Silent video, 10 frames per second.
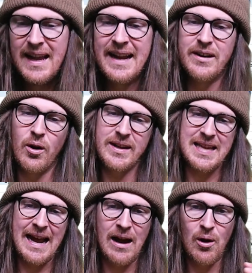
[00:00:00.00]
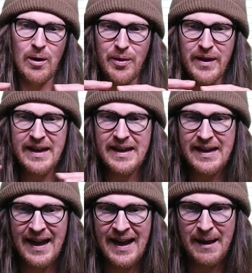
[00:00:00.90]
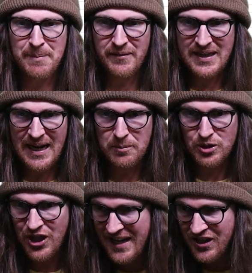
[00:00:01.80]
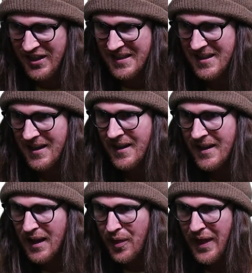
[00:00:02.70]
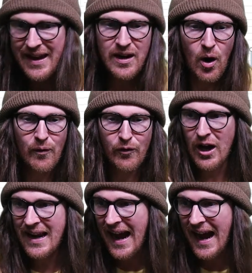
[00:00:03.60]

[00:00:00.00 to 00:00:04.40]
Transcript: and notice how the pivot table changes. Then over on